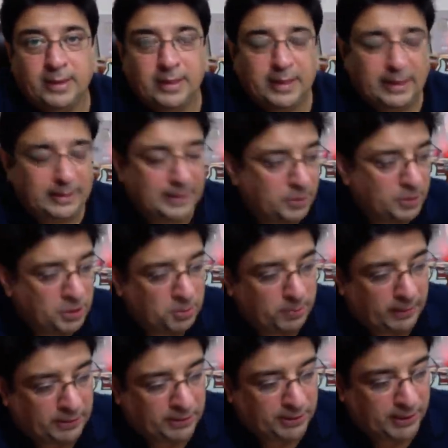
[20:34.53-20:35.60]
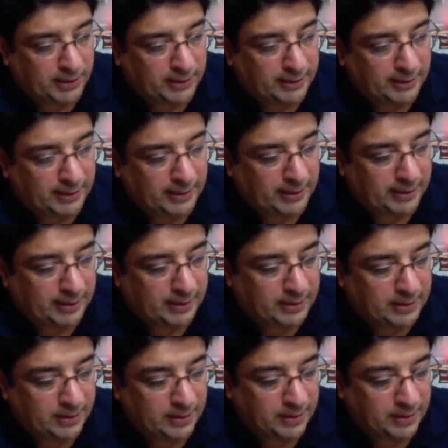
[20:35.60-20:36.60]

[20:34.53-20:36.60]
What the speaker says: And then your specialty is